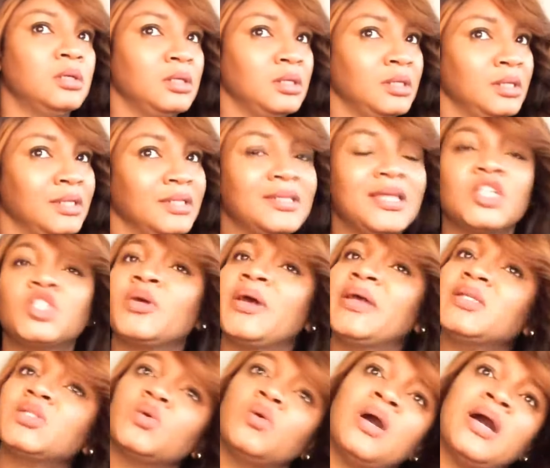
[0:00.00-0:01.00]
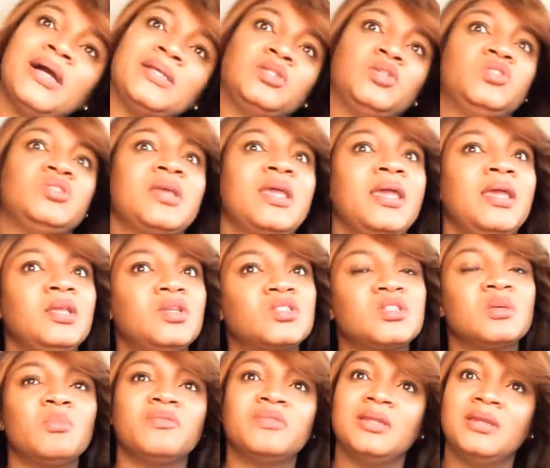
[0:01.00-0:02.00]
they're trying so hard to change
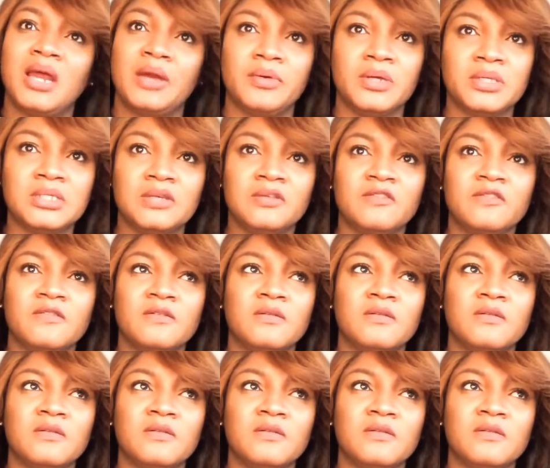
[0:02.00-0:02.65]
some of the narrative.